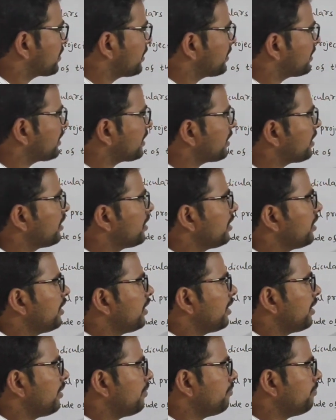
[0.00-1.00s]
called the
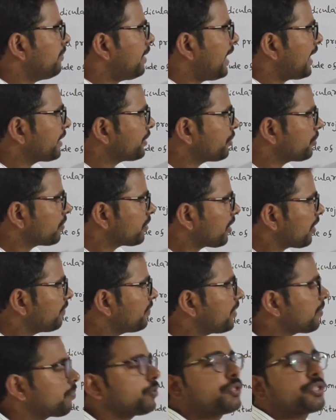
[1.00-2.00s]
magnitude of
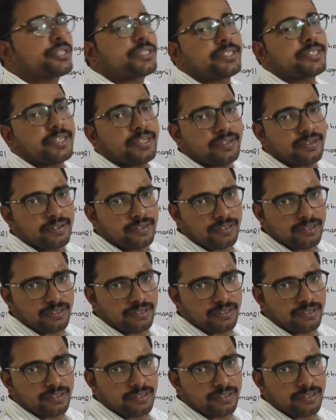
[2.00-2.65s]
the projection